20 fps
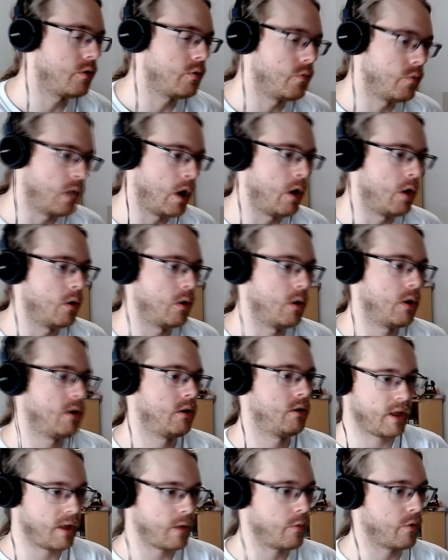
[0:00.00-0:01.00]
You know,
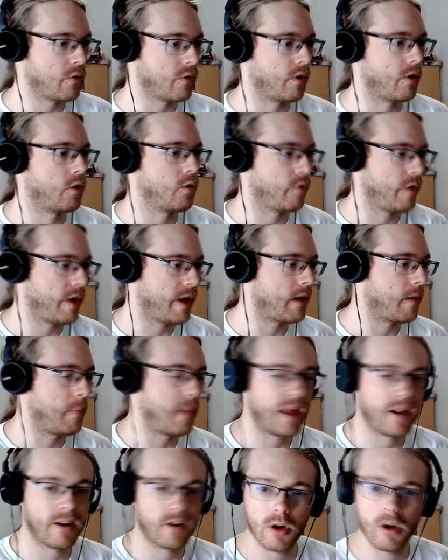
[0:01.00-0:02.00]
he was a great
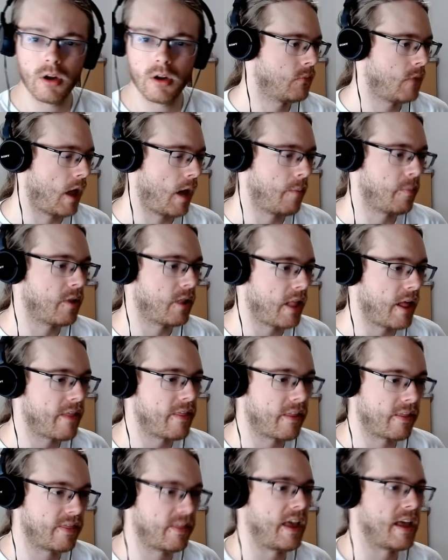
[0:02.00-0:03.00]
commander. I'm glad
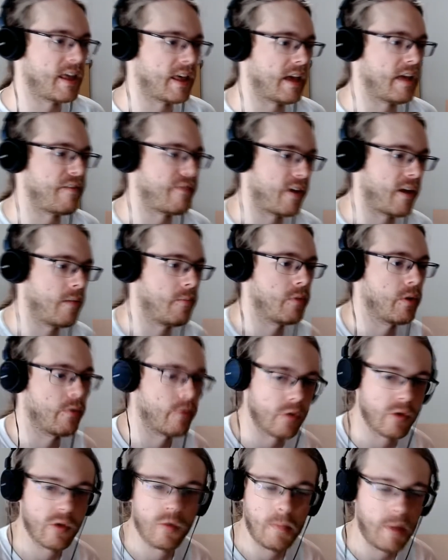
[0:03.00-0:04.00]
that they gave him the
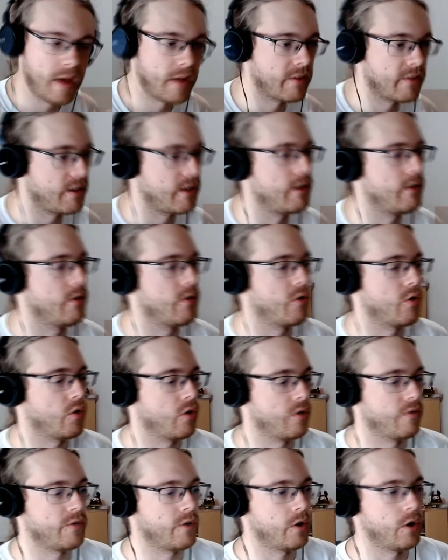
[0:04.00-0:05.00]
respect he
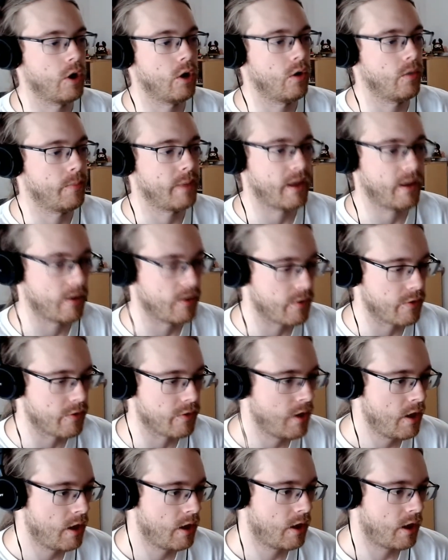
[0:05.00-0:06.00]
deserved, you know? Because
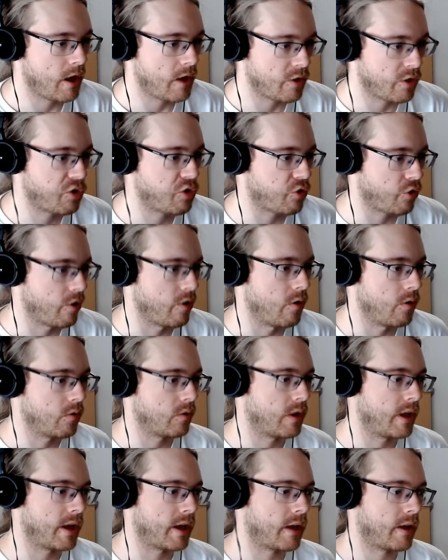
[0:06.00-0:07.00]
it's true,
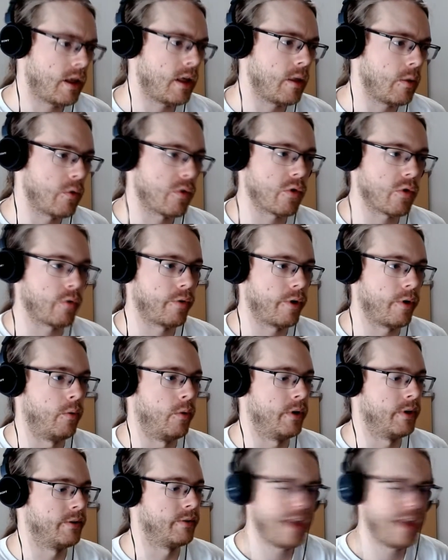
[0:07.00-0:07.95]
like, he was a real one.